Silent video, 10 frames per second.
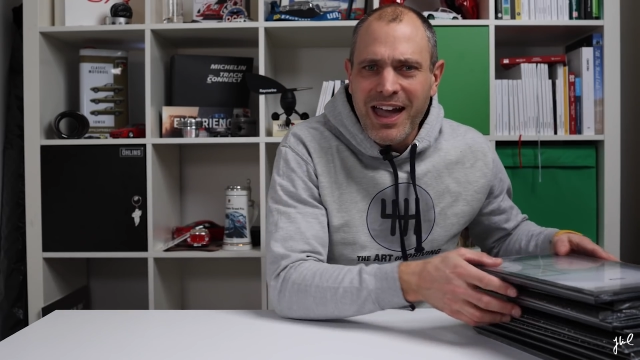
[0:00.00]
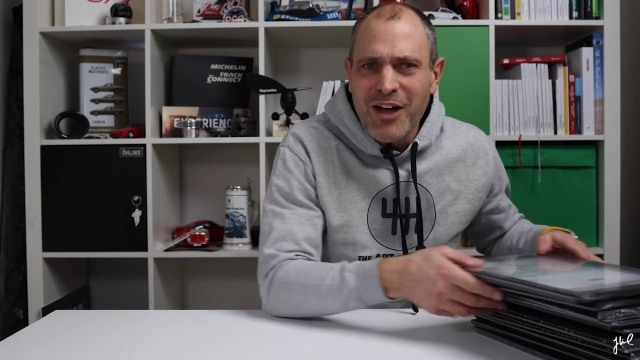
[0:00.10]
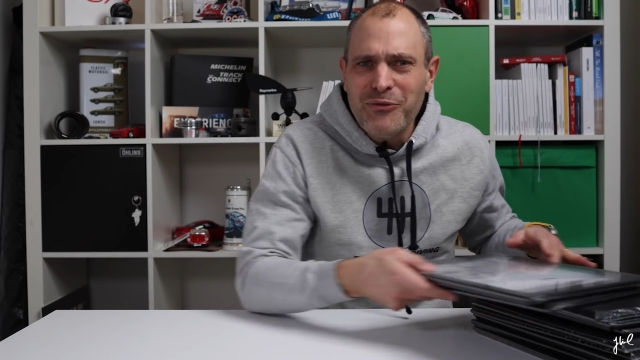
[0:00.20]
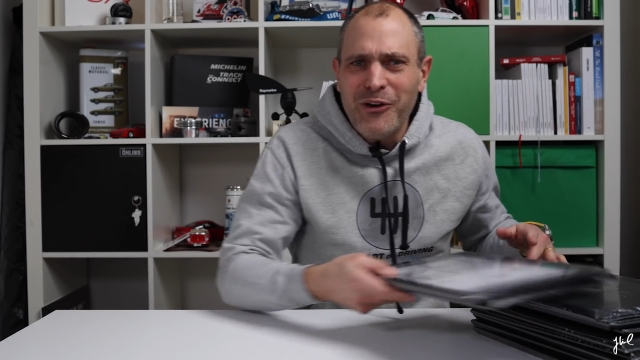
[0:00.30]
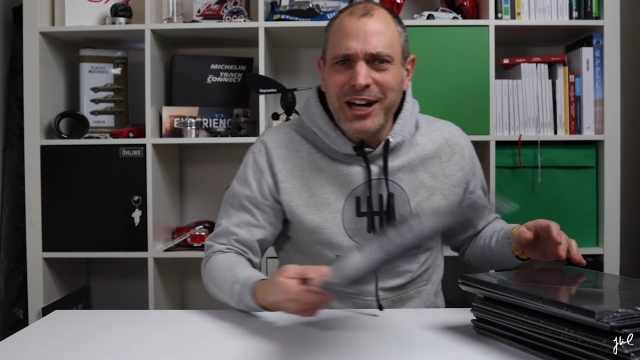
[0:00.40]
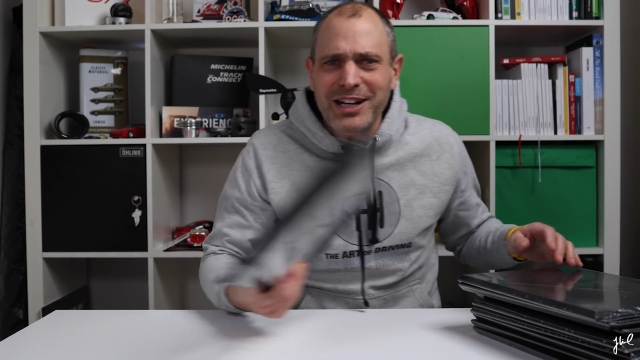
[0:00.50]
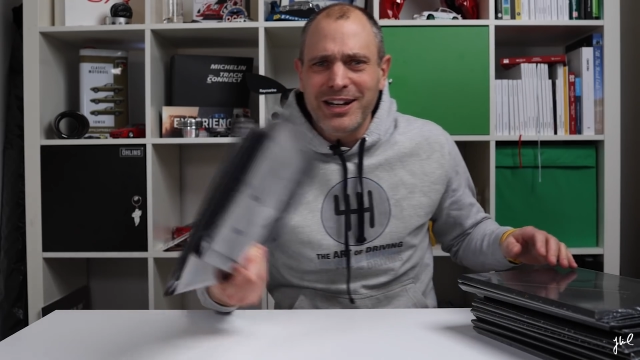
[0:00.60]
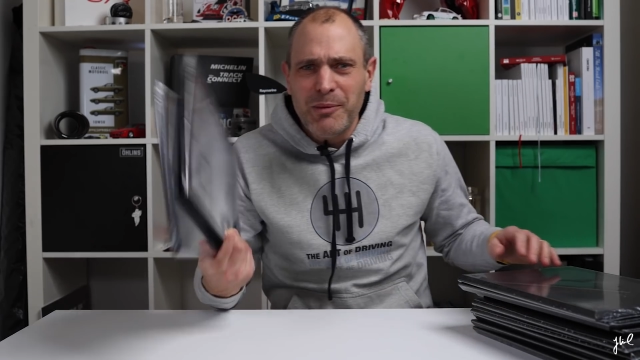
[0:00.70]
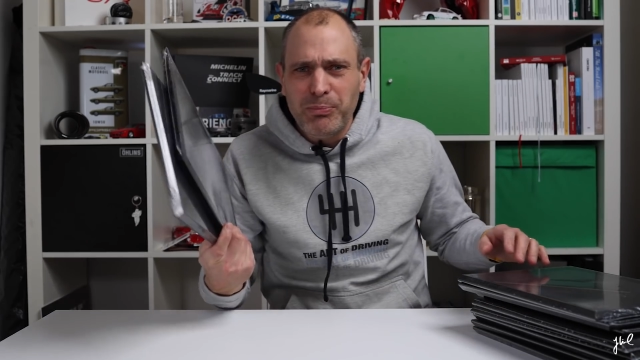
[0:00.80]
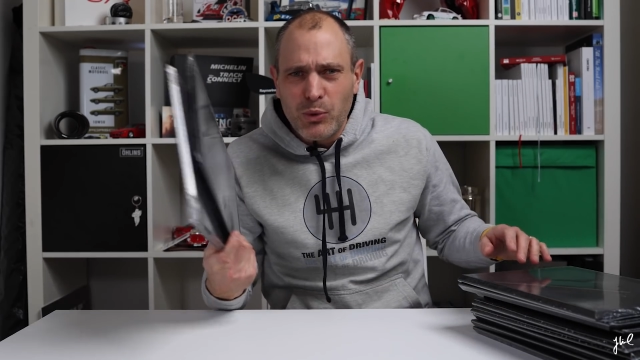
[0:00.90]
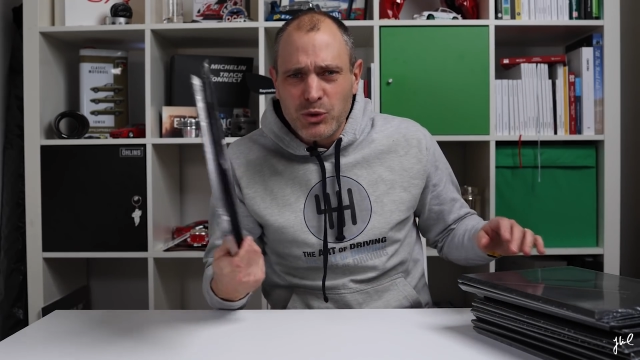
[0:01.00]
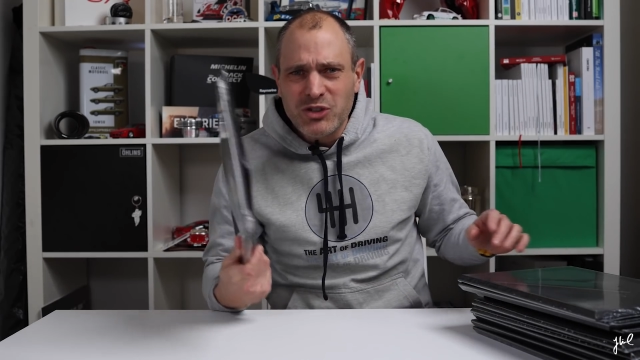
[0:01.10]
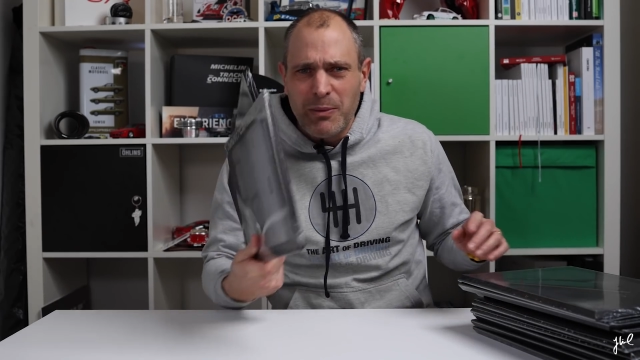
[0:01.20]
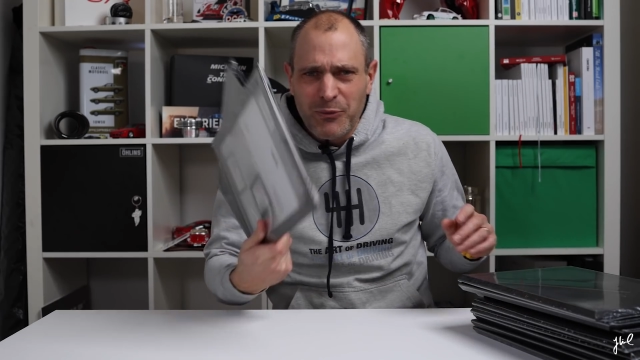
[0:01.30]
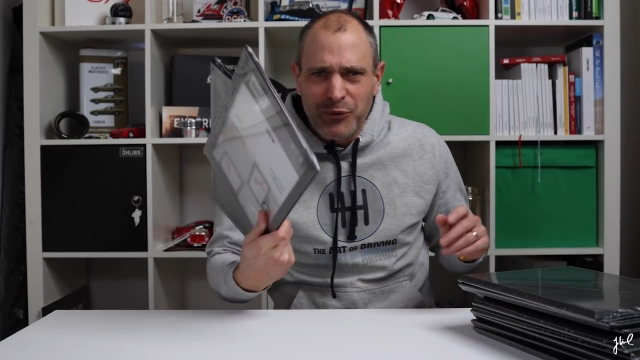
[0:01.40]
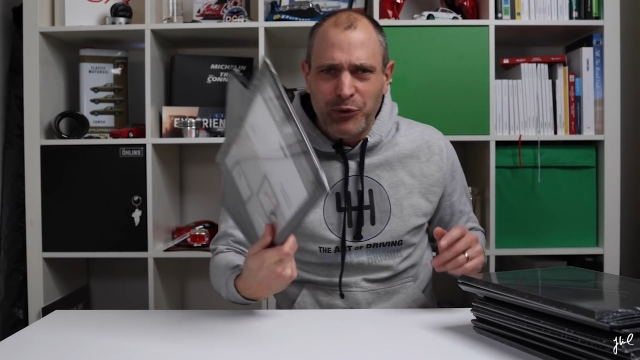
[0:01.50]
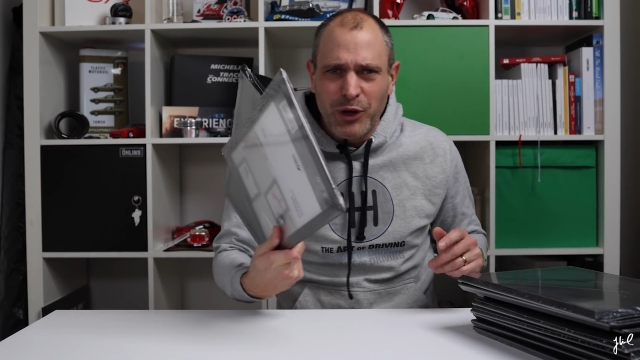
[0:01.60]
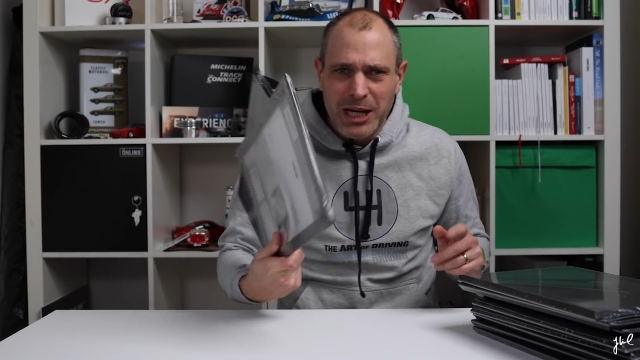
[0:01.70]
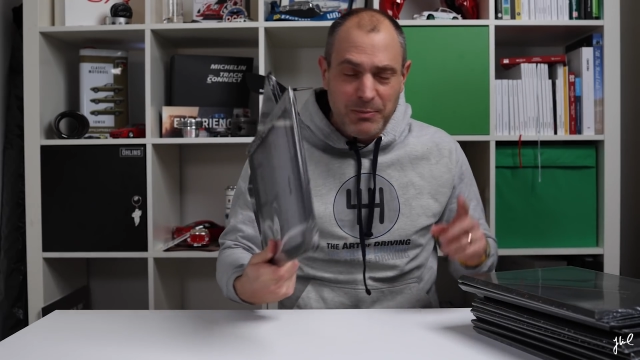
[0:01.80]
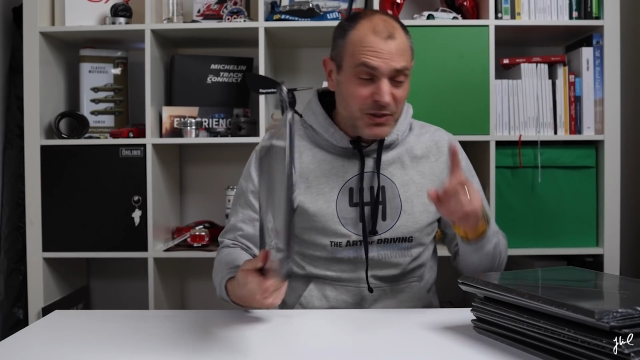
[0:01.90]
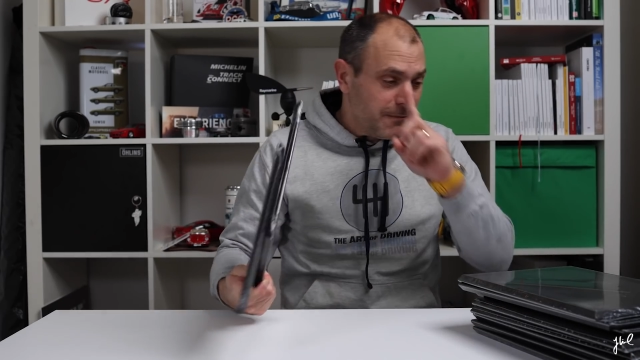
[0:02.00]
And finally, I bought some frames.